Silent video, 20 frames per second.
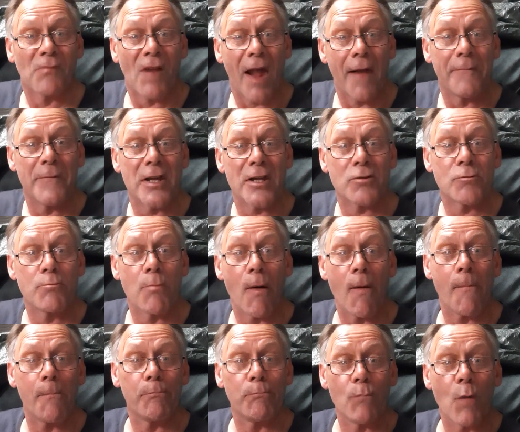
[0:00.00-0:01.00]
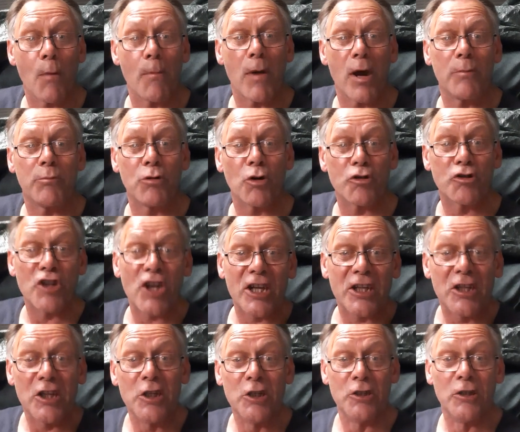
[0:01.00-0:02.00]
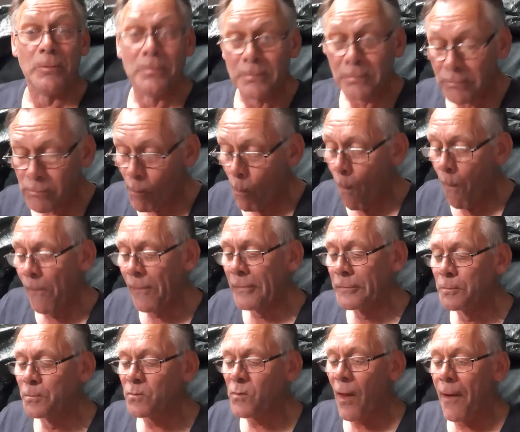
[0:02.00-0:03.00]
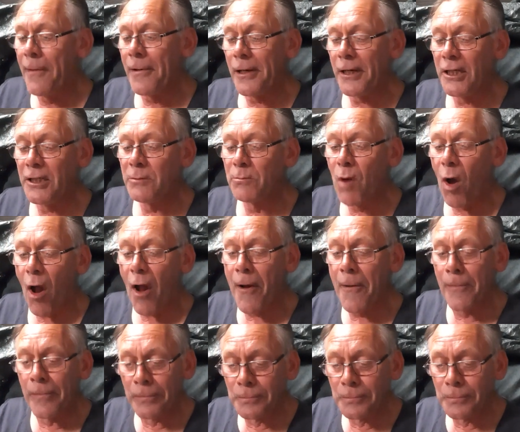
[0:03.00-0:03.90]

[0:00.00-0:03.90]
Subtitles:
And that's what my project is in my